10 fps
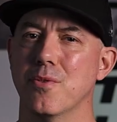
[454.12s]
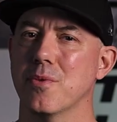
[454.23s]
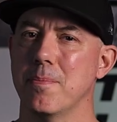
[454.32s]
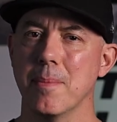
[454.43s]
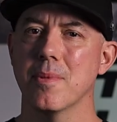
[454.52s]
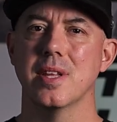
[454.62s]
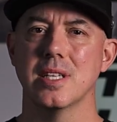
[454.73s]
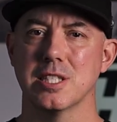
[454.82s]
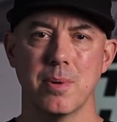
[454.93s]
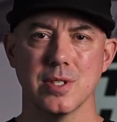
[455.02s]
don't remember the
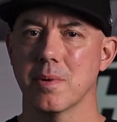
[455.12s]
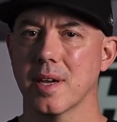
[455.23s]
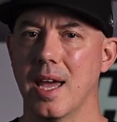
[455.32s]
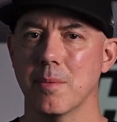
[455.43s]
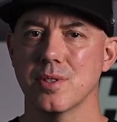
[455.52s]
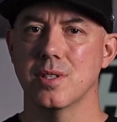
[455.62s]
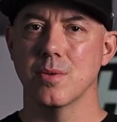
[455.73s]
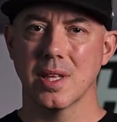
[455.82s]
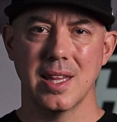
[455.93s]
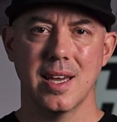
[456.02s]
disposable cameras
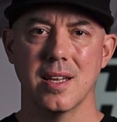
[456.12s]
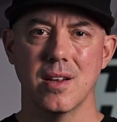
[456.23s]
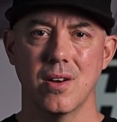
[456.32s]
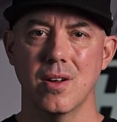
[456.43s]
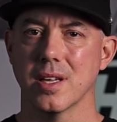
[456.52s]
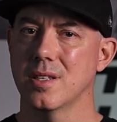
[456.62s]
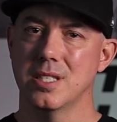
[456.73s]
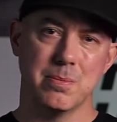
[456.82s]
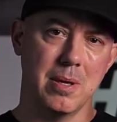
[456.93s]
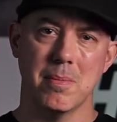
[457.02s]
doing that at all. It could
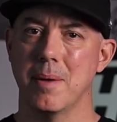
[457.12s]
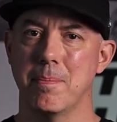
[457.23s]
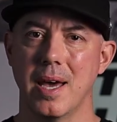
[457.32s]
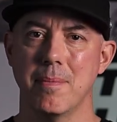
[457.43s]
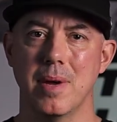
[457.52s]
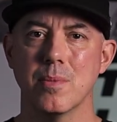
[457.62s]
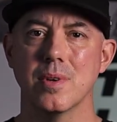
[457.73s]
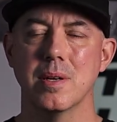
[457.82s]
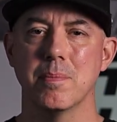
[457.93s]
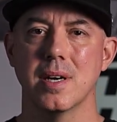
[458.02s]
just be my bad
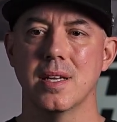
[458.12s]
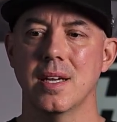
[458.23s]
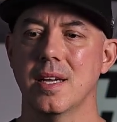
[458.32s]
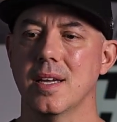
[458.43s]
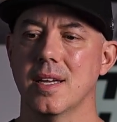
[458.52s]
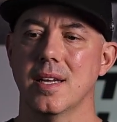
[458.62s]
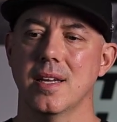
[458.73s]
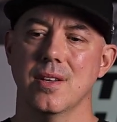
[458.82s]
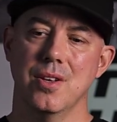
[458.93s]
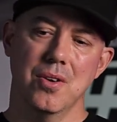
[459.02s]
memory, but
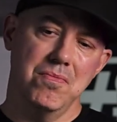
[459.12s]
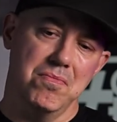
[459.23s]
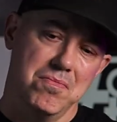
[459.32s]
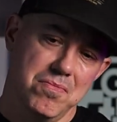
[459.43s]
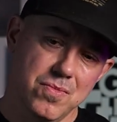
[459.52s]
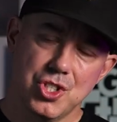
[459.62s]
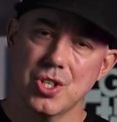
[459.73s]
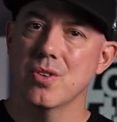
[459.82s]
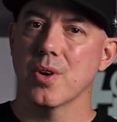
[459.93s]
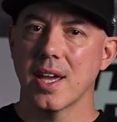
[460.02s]

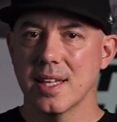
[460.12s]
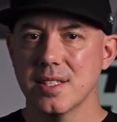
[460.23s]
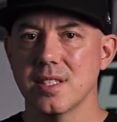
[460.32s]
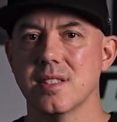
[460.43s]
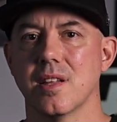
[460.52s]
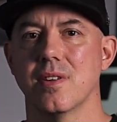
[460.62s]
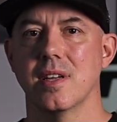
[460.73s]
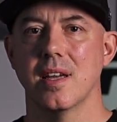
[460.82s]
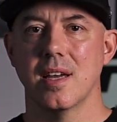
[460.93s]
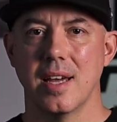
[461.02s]
sure, okay, that's just another
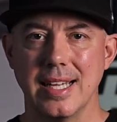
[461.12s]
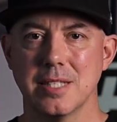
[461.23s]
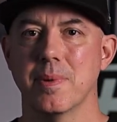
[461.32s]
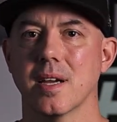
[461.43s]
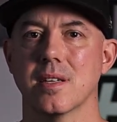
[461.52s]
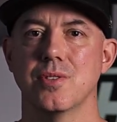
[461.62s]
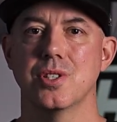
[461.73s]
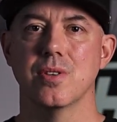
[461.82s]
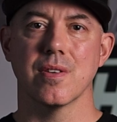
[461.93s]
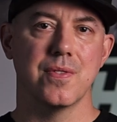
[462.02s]
aspect of
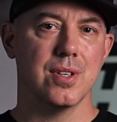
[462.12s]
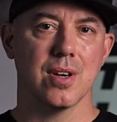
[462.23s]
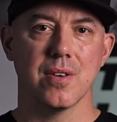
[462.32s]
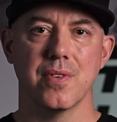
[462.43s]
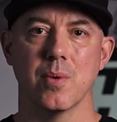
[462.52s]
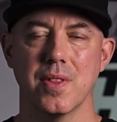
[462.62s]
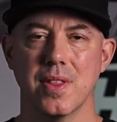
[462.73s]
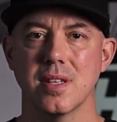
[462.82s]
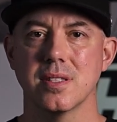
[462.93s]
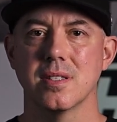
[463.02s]
shooting photography with
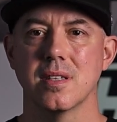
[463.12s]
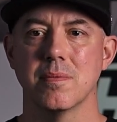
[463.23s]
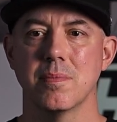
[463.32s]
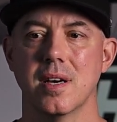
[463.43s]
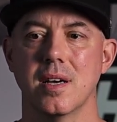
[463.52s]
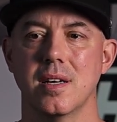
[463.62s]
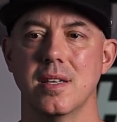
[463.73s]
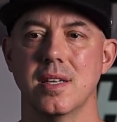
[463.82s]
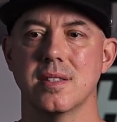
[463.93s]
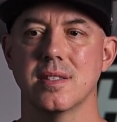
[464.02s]
this, but
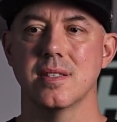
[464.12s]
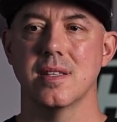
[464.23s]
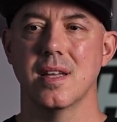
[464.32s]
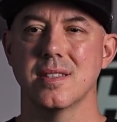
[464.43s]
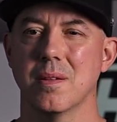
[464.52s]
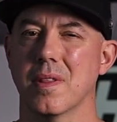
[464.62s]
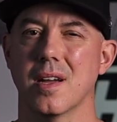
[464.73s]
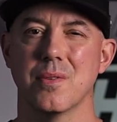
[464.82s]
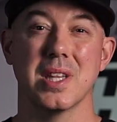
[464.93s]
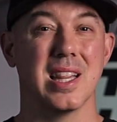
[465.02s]
it's not something I
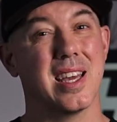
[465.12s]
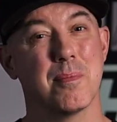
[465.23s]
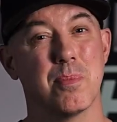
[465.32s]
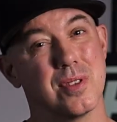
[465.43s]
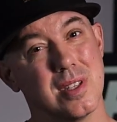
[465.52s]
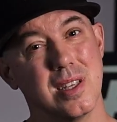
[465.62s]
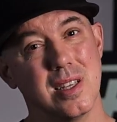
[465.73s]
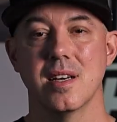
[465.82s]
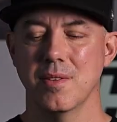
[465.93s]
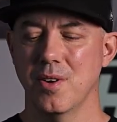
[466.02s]
really like personally.
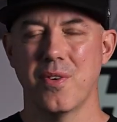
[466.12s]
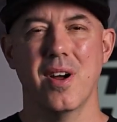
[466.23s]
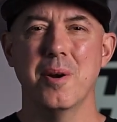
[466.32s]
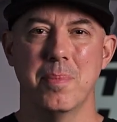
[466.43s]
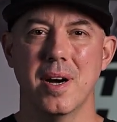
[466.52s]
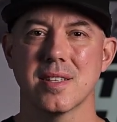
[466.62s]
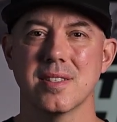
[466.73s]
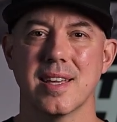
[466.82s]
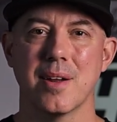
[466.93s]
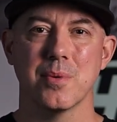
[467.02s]
For $100,
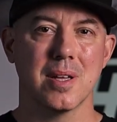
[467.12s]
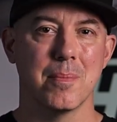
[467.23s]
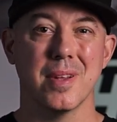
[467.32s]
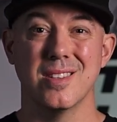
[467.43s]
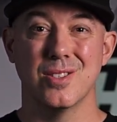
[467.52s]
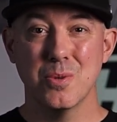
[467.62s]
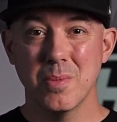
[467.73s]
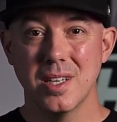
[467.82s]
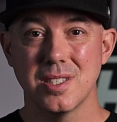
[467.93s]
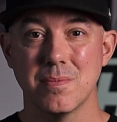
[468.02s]
you can't really complain too
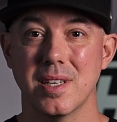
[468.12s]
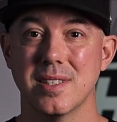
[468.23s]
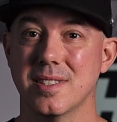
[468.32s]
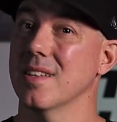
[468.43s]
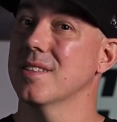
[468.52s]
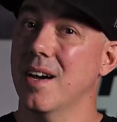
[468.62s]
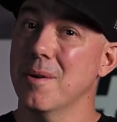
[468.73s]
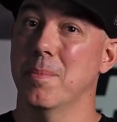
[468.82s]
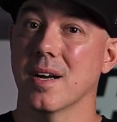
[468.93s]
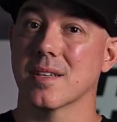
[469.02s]
much, but still, it's
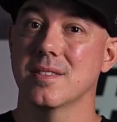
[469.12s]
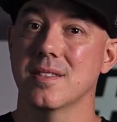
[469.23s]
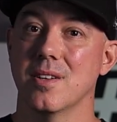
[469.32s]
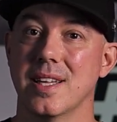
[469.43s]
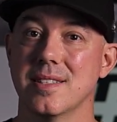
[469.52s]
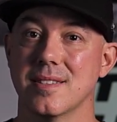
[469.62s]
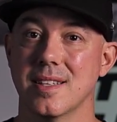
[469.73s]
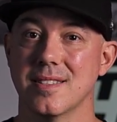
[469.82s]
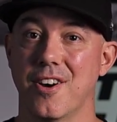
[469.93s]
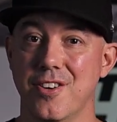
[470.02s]
$100.
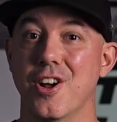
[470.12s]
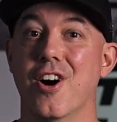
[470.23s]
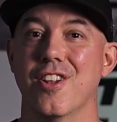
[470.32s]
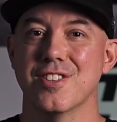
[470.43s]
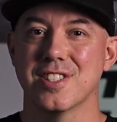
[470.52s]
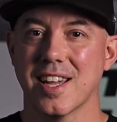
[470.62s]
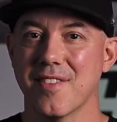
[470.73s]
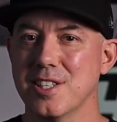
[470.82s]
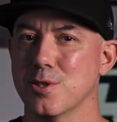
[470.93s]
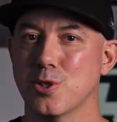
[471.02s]
That's $100. Like if
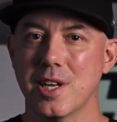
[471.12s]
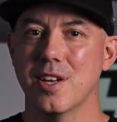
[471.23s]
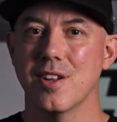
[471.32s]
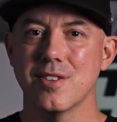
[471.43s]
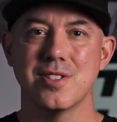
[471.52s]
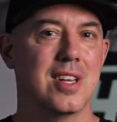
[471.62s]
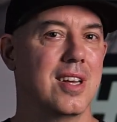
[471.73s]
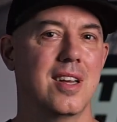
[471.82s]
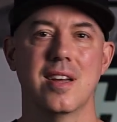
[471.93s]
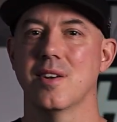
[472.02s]
this was $20,
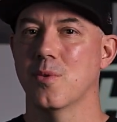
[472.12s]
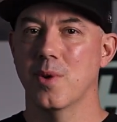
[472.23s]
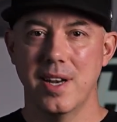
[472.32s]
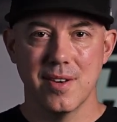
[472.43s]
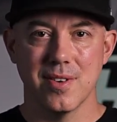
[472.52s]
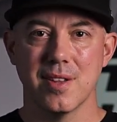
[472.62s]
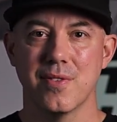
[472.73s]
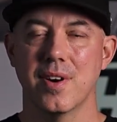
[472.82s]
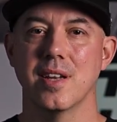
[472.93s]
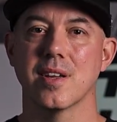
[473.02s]
whatever, that's
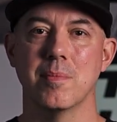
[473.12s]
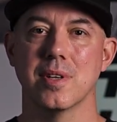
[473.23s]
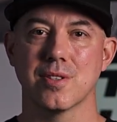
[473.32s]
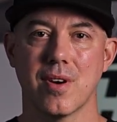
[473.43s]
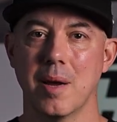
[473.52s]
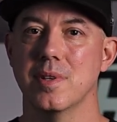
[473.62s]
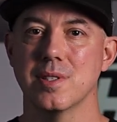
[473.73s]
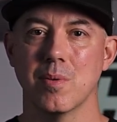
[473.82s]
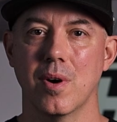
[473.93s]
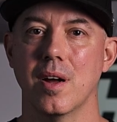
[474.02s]
fine. You can be as crappy
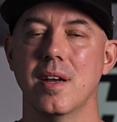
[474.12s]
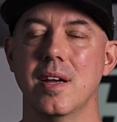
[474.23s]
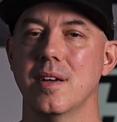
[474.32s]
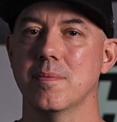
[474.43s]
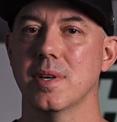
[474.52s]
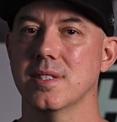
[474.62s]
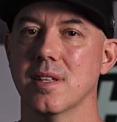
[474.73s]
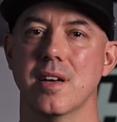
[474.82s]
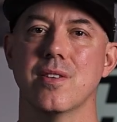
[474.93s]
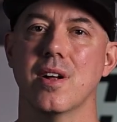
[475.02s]
as you want, but
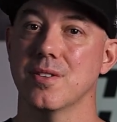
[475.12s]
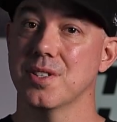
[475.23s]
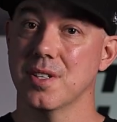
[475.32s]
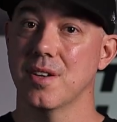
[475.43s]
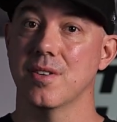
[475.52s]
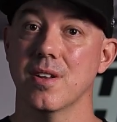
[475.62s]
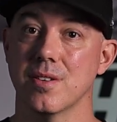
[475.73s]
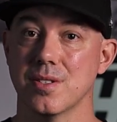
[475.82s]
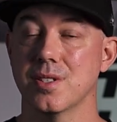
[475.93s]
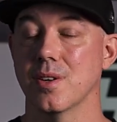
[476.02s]
still, $100 is $100.
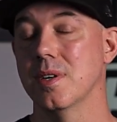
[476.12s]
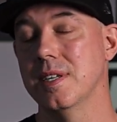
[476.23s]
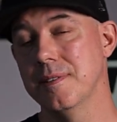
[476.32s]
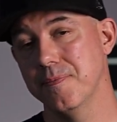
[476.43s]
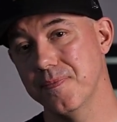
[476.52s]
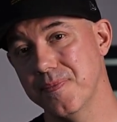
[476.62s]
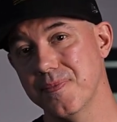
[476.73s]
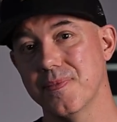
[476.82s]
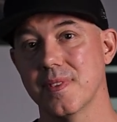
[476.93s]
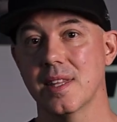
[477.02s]
So,
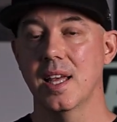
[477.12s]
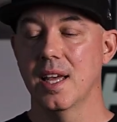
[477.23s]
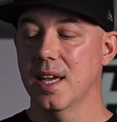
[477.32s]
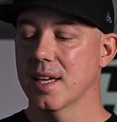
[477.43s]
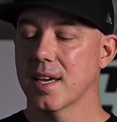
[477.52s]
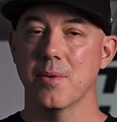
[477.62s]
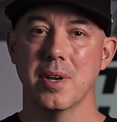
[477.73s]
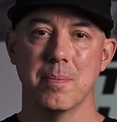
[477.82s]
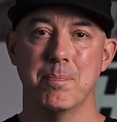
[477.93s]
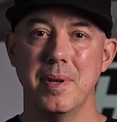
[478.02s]
kind of
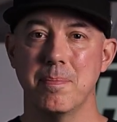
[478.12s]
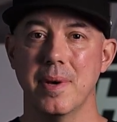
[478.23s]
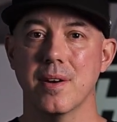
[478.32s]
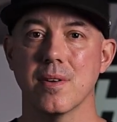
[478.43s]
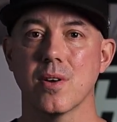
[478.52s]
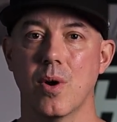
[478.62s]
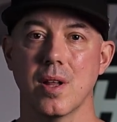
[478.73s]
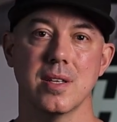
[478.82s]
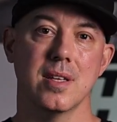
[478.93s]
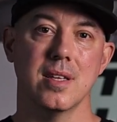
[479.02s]
want a bit better
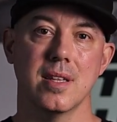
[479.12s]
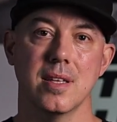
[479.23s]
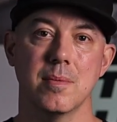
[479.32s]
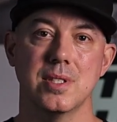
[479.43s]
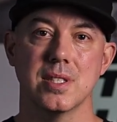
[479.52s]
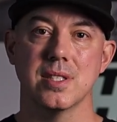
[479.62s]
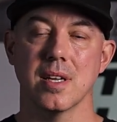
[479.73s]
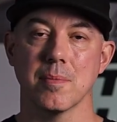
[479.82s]
quality in the images that